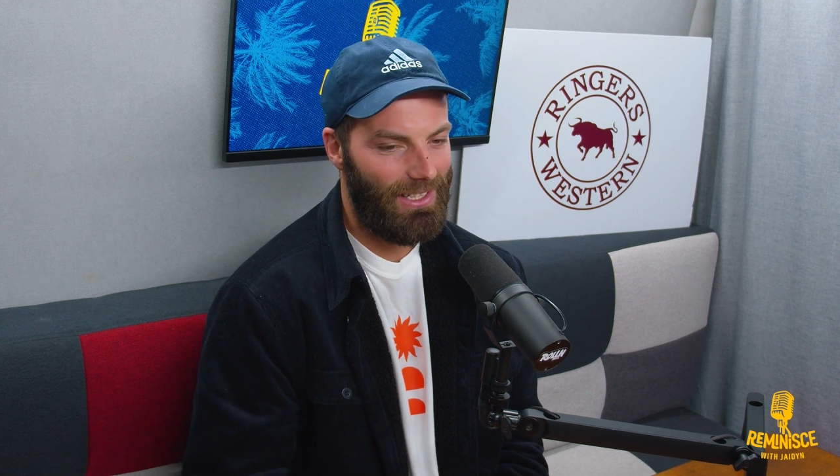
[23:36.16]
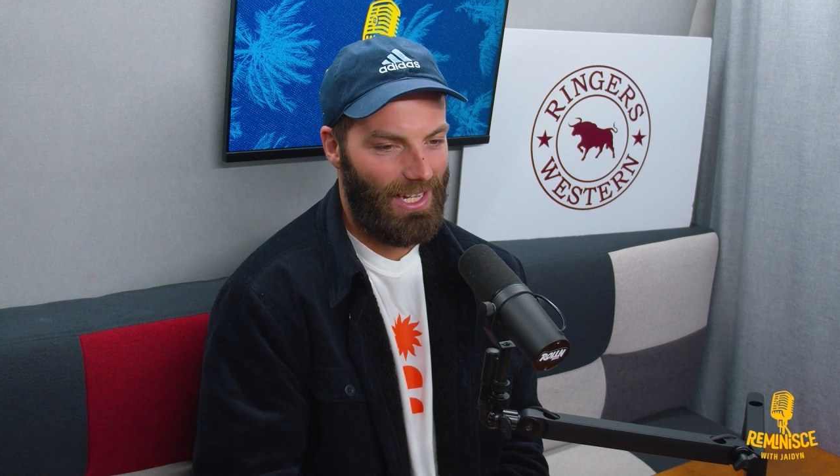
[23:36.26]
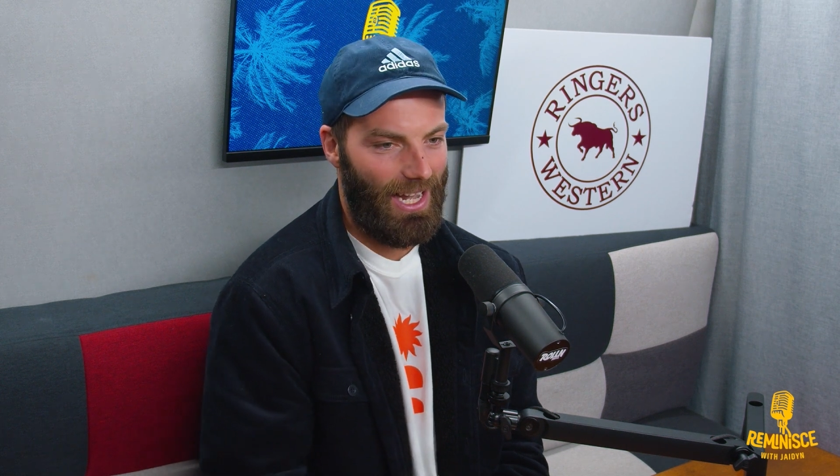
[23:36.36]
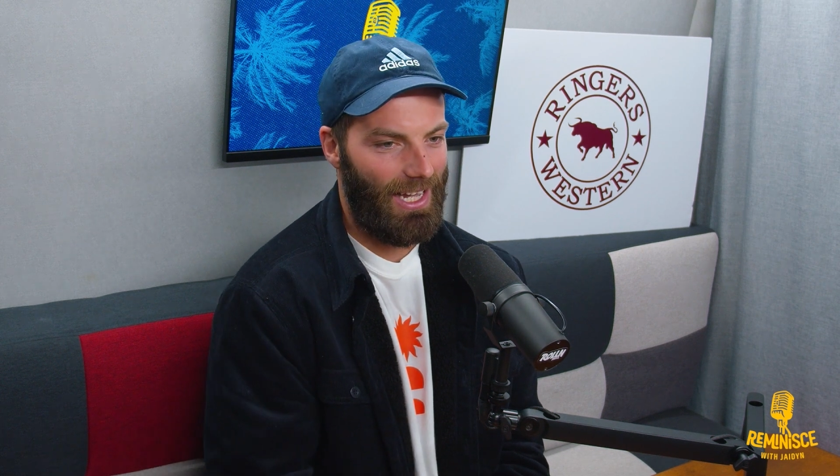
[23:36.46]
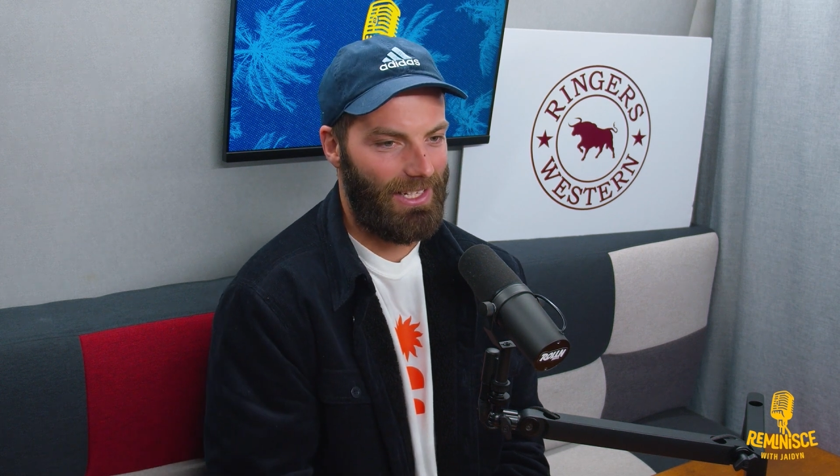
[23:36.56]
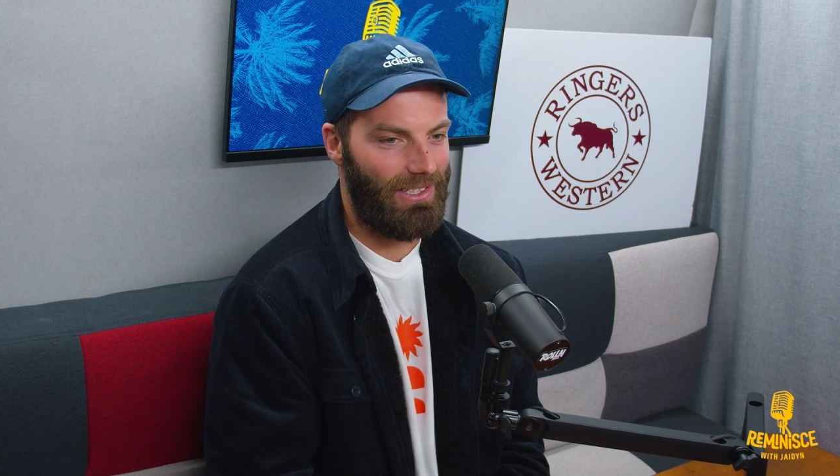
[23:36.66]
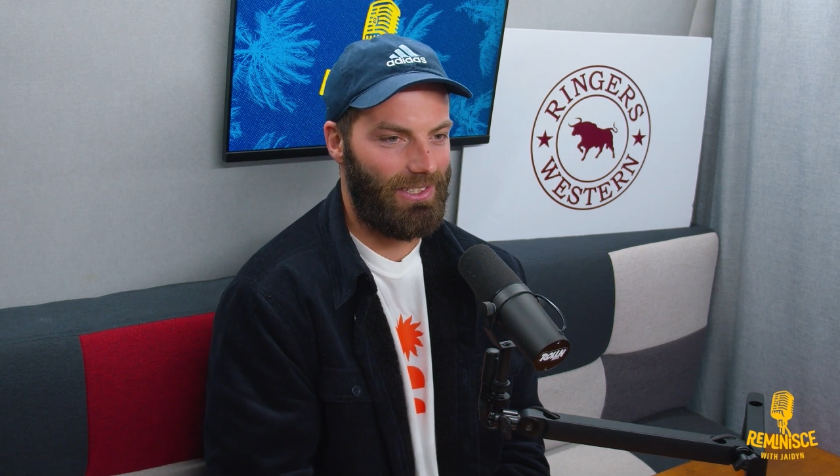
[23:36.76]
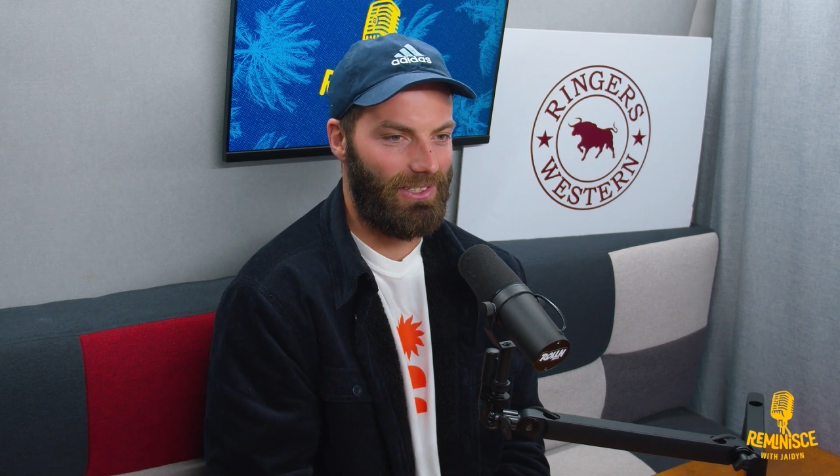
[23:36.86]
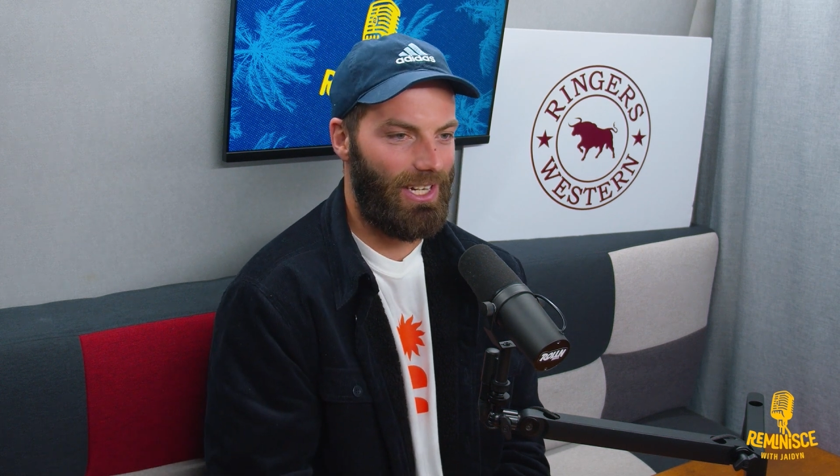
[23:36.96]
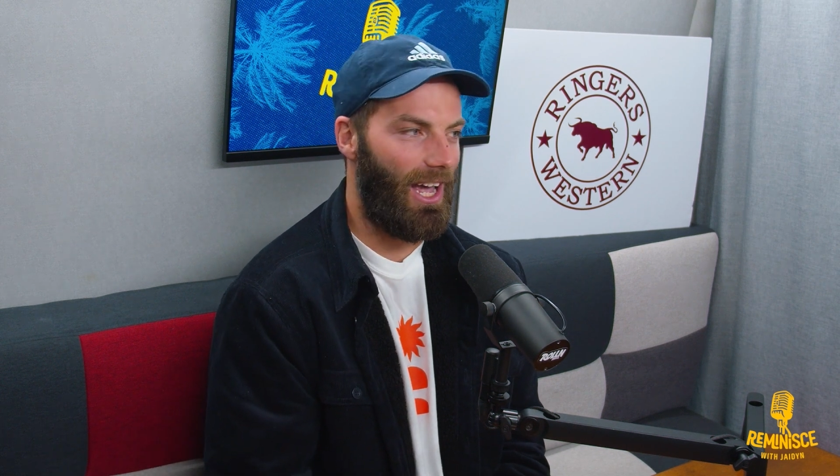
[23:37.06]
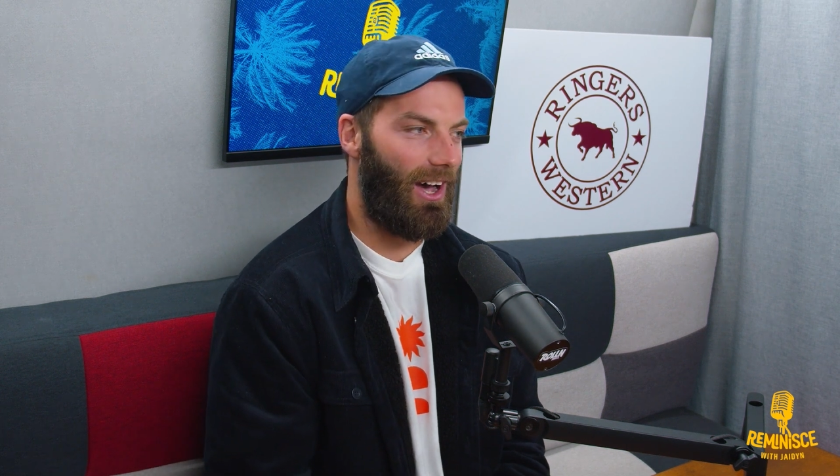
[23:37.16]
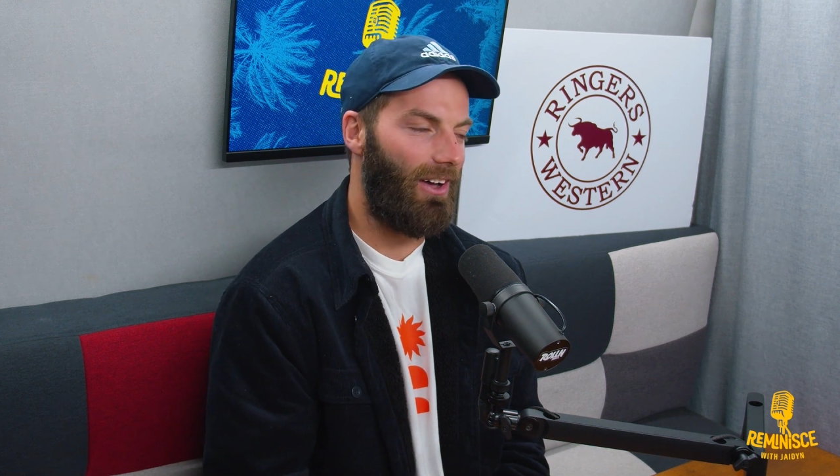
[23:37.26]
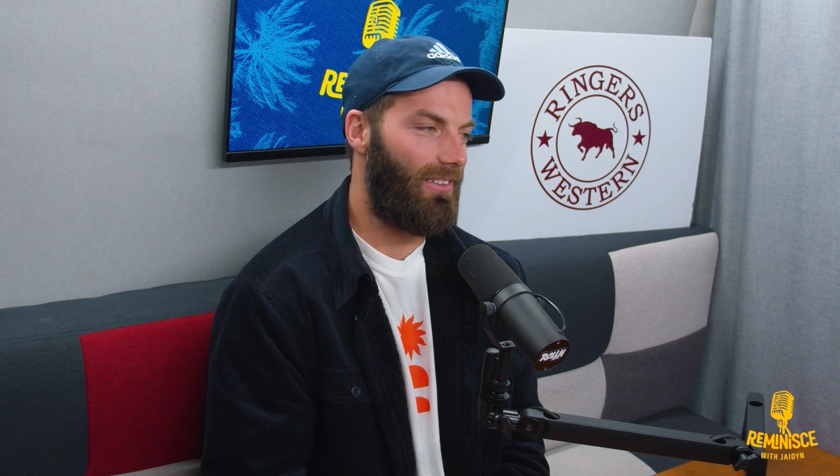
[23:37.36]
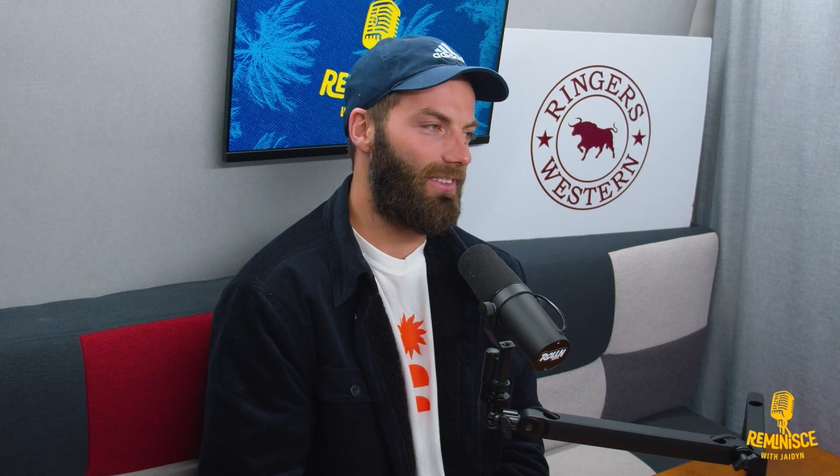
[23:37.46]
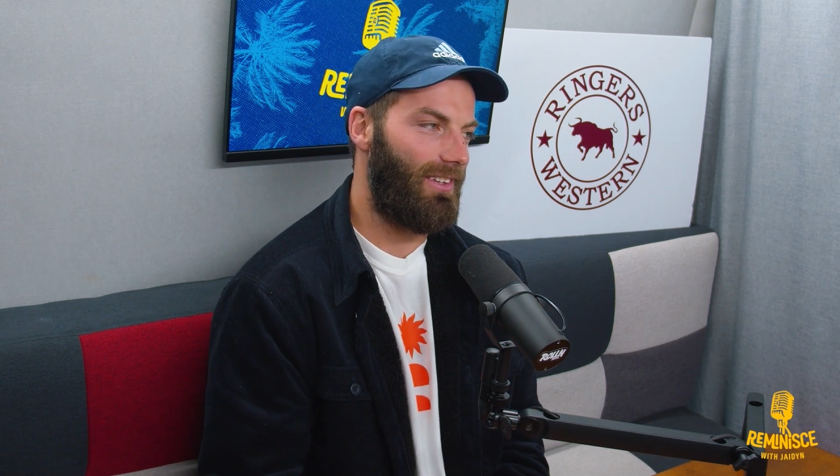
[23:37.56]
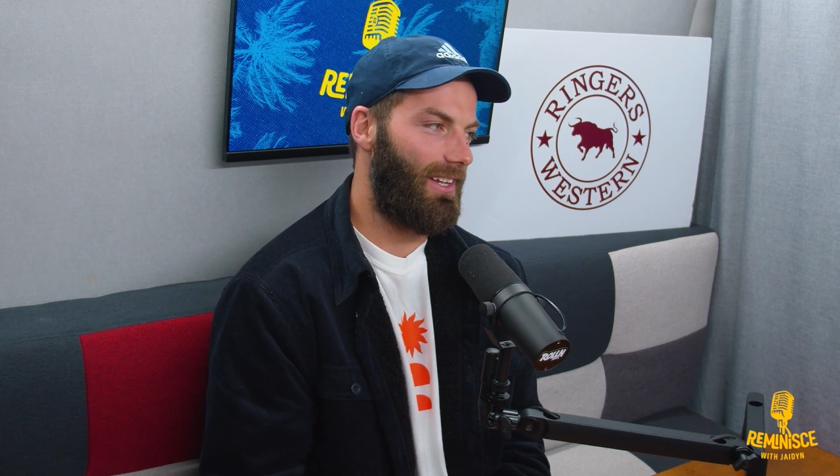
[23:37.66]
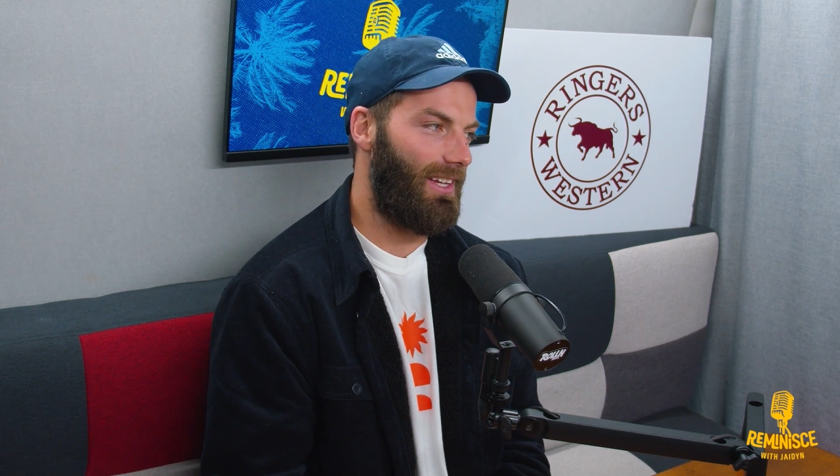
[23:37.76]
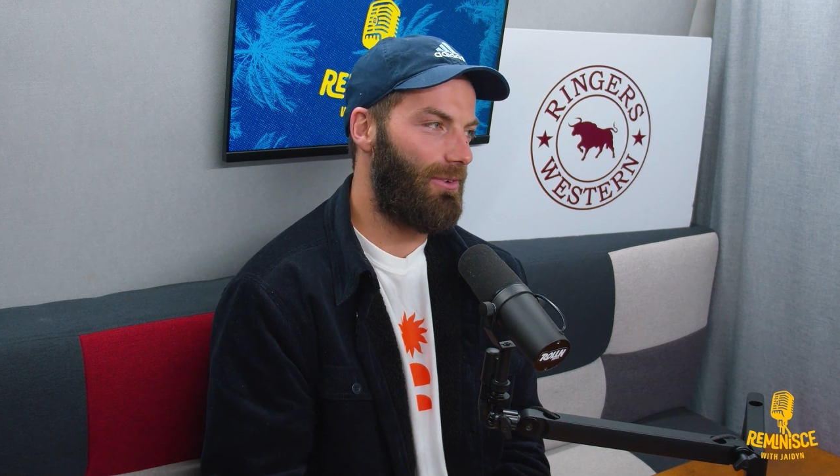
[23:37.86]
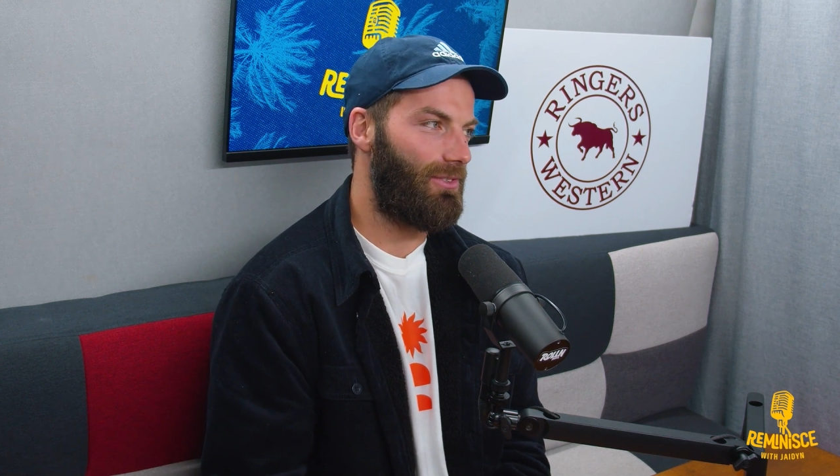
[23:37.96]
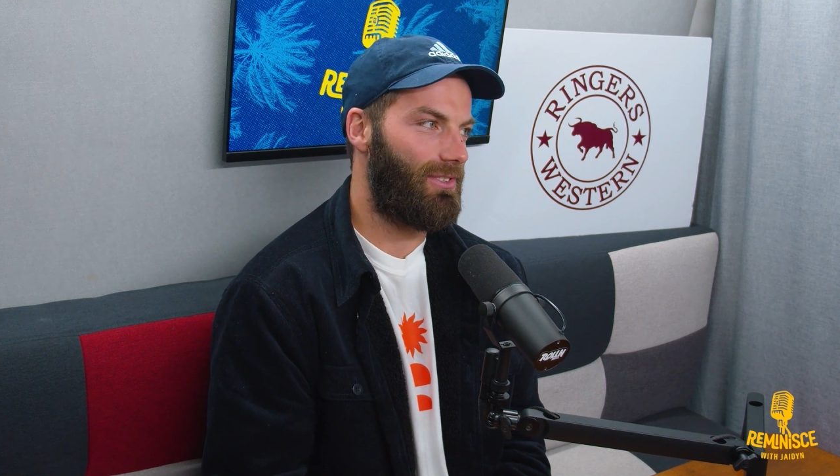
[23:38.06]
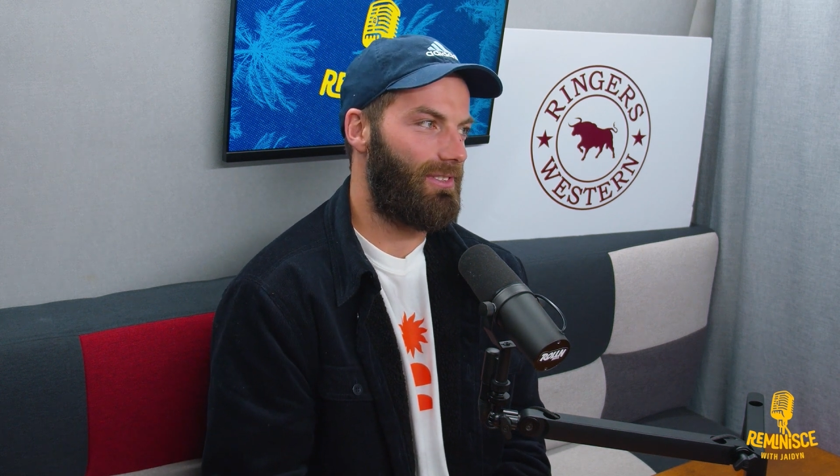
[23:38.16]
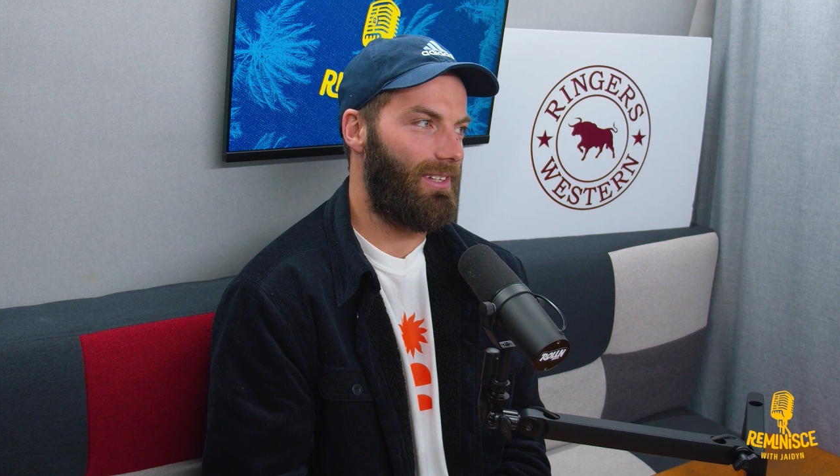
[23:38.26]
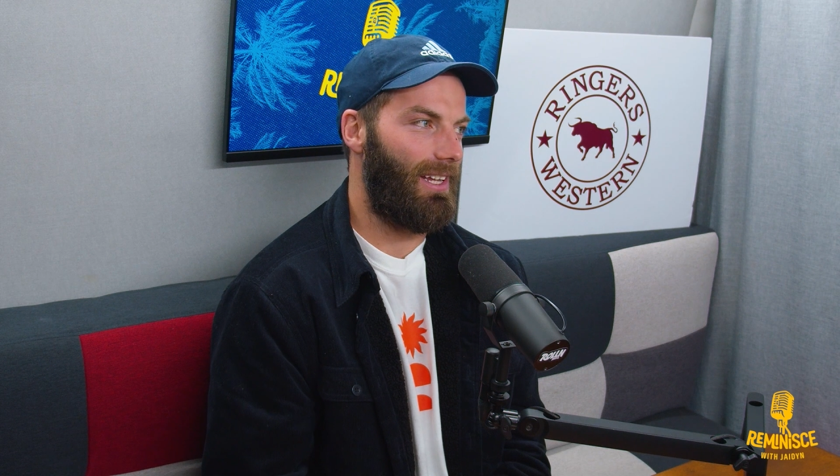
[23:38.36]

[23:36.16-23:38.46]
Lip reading: And yeah, it was